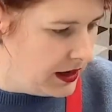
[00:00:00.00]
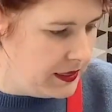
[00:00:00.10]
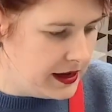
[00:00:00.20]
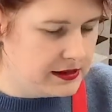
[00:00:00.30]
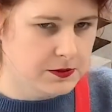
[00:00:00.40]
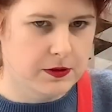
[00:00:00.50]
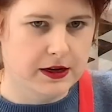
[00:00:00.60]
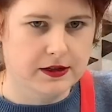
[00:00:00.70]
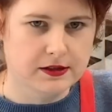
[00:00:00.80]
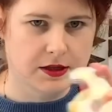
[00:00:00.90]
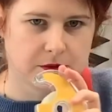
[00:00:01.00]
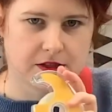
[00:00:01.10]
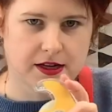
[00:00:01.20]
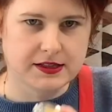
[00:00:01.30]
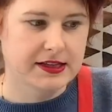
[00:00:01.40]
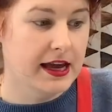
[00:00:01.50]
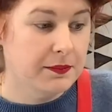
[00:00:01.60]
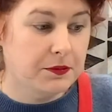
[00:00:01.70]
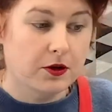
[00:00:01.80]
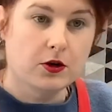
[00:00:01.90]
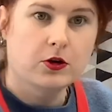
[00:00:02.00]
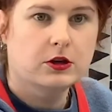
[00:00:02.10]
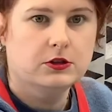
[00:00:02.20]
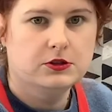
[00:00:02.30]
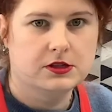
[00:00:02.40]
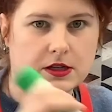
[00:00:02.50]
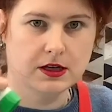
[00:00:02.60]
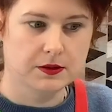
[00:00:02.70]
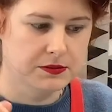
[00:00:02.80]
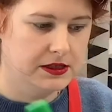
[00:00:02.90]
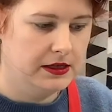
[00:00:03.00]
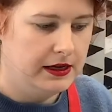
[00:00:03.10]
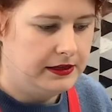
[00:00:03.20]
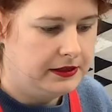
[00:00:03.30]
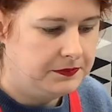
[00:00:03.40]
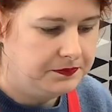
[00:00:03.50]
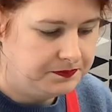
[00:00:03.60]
and that's where double-sided tape or glue stick comes in handy.